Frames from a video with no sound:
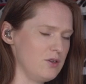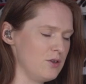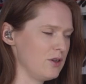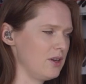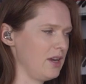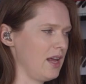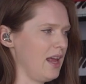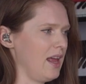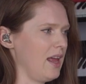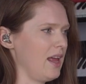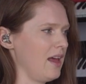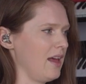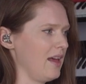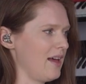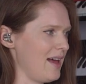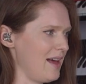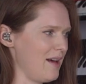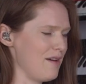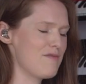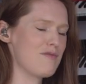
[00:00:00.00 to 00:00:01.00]
can hear
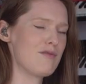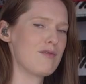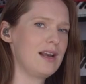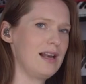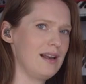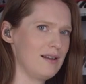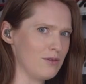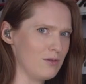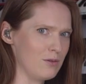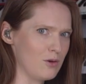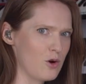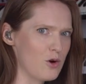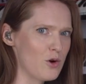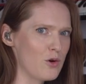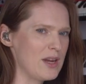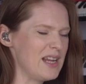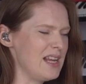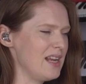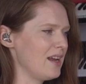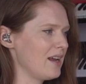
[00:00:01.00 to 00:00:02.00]
every little
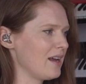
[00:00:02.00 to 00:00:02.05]
creak.